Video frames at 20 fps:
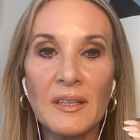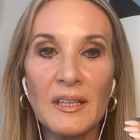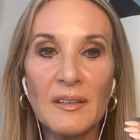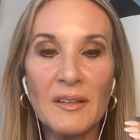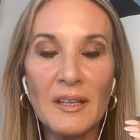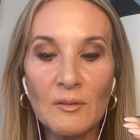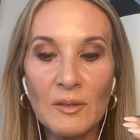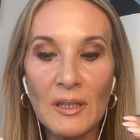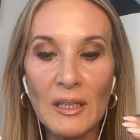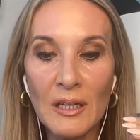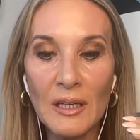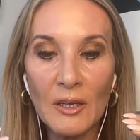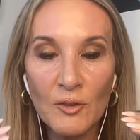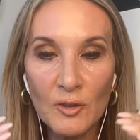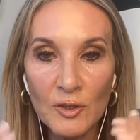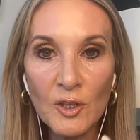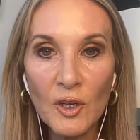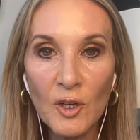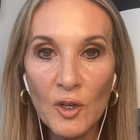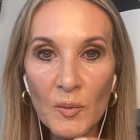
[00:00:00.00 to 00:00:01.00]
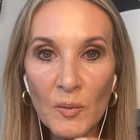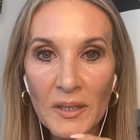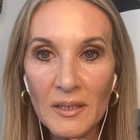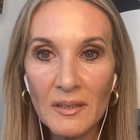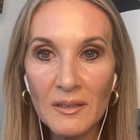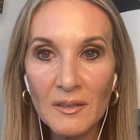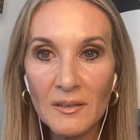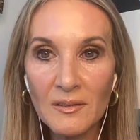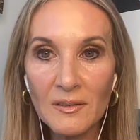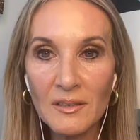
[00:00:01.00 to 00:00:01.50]
That, and I could go
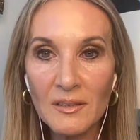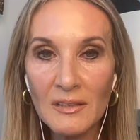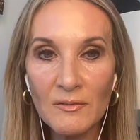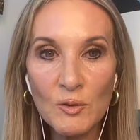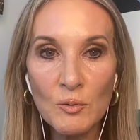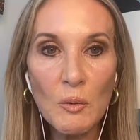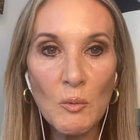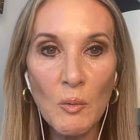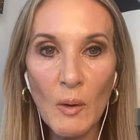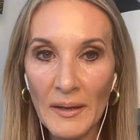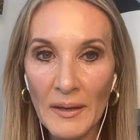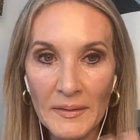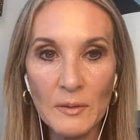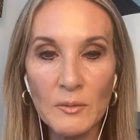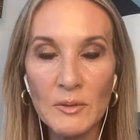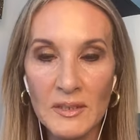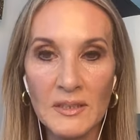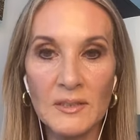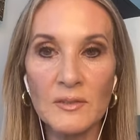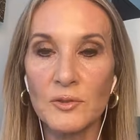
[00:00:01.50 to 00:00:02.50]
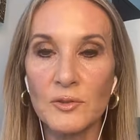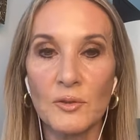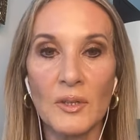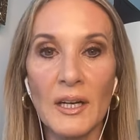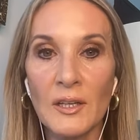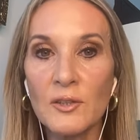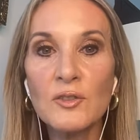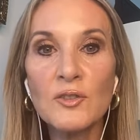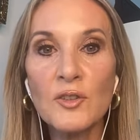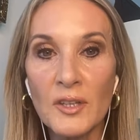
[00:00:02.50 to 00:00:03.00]
where if you were white, they would kill you.
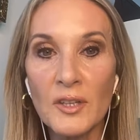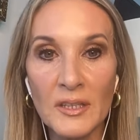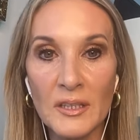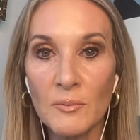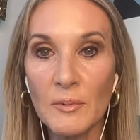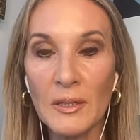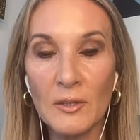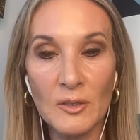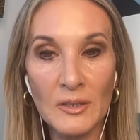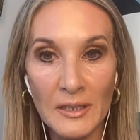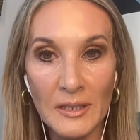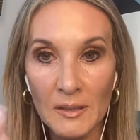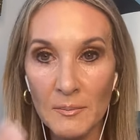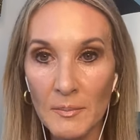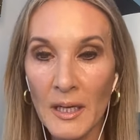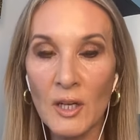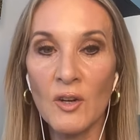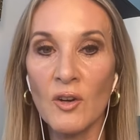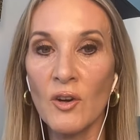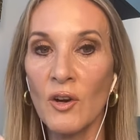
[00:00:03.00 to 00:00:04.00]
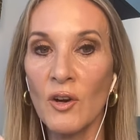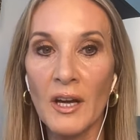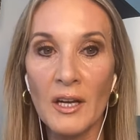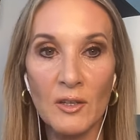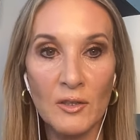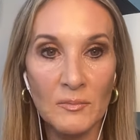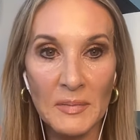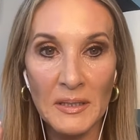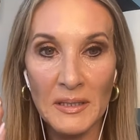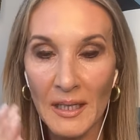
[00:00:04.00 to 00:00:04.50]
I could go anywhere. I could get in my car. I
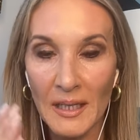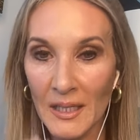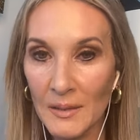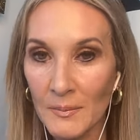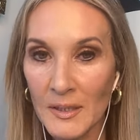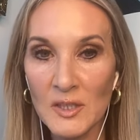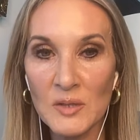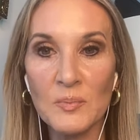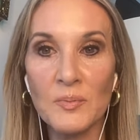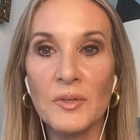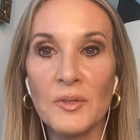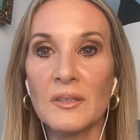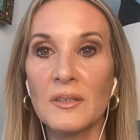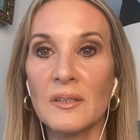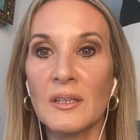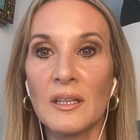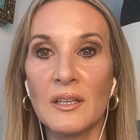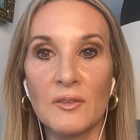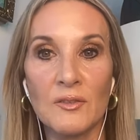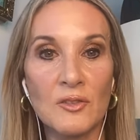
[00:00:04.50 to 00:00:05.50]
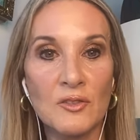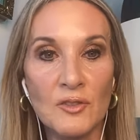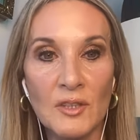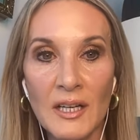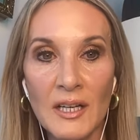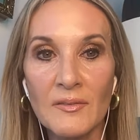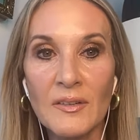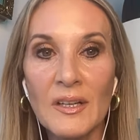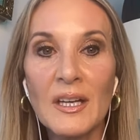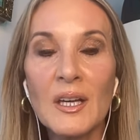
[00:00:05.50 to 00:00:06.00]
could be nine months pregnant. I could
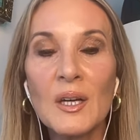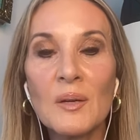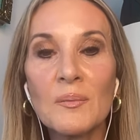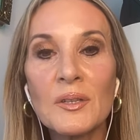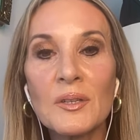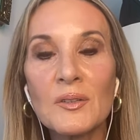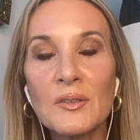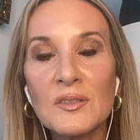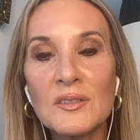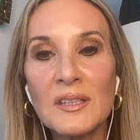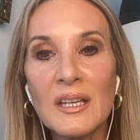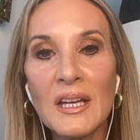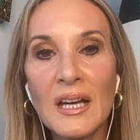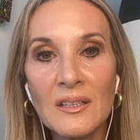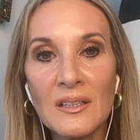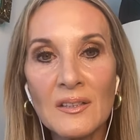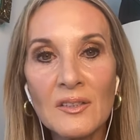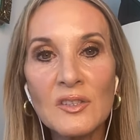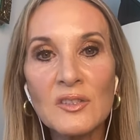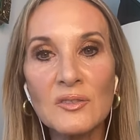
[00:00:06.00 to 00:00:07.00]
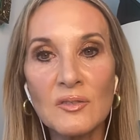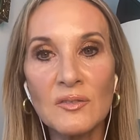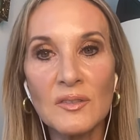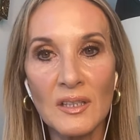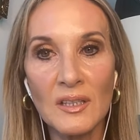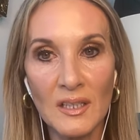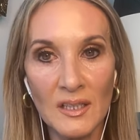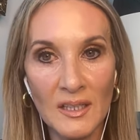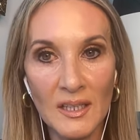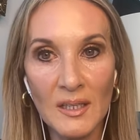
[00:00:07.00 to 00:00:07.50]
drive because they understood
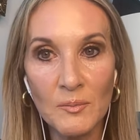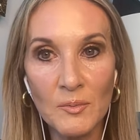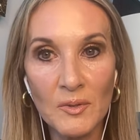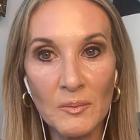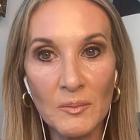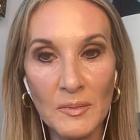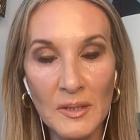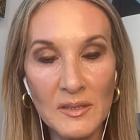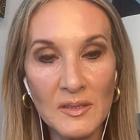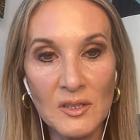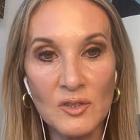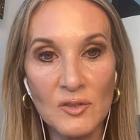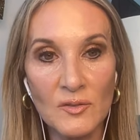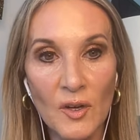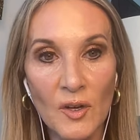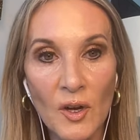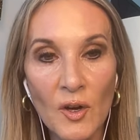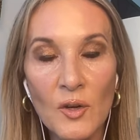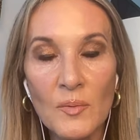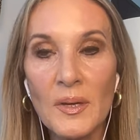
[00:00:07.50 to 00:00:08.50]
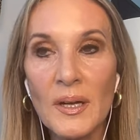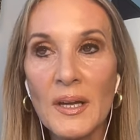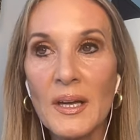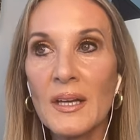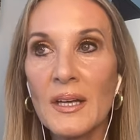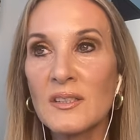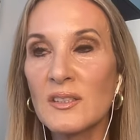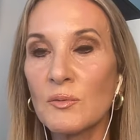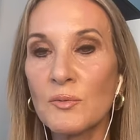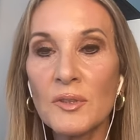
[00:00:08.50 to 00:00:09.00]
that I came with a message of hope.
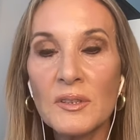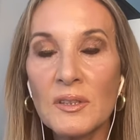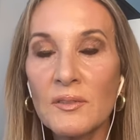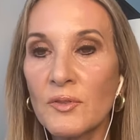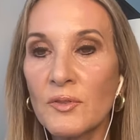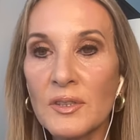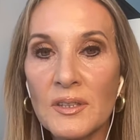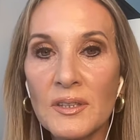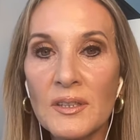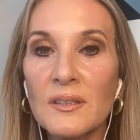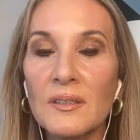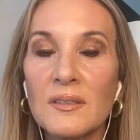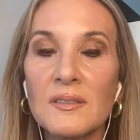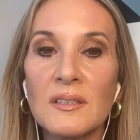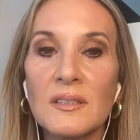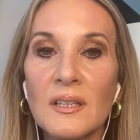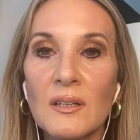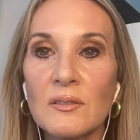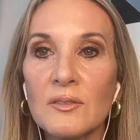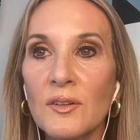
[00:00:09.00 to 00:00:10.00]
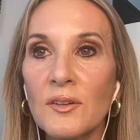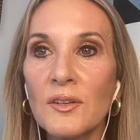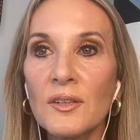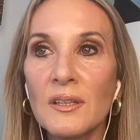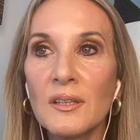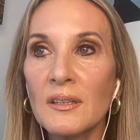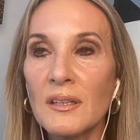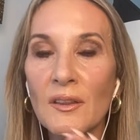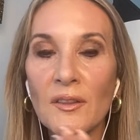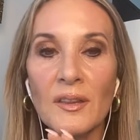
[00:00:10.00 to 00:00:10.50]
So I worked there for years and I'd go
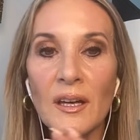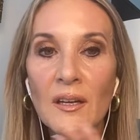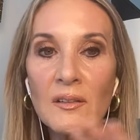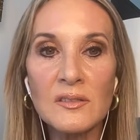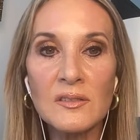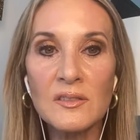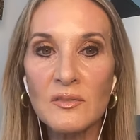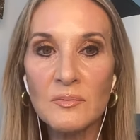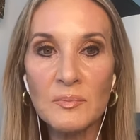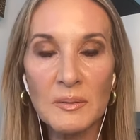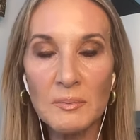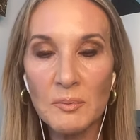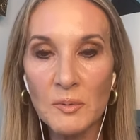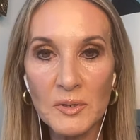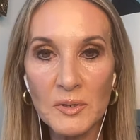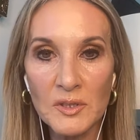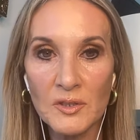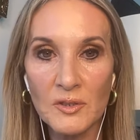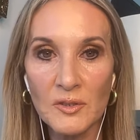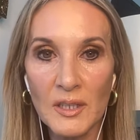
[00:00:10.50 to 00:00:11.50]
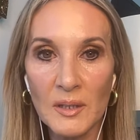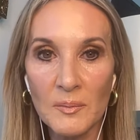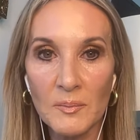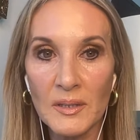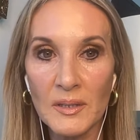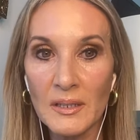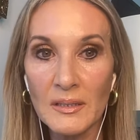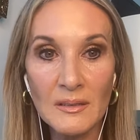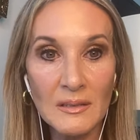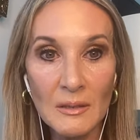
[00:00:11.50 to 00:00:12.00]
in and thousands of people would turn up
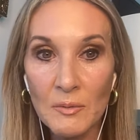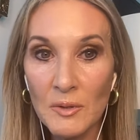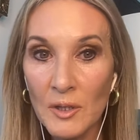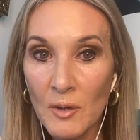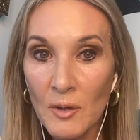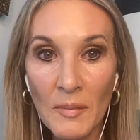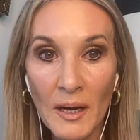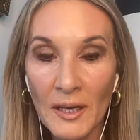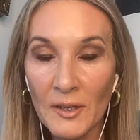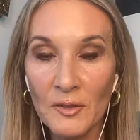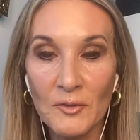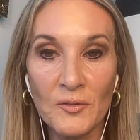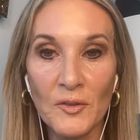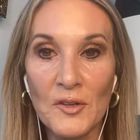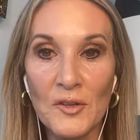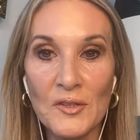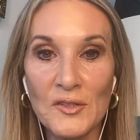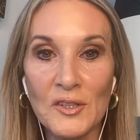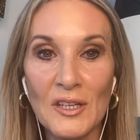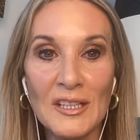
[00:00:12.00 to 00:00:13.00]
and there were no microphones.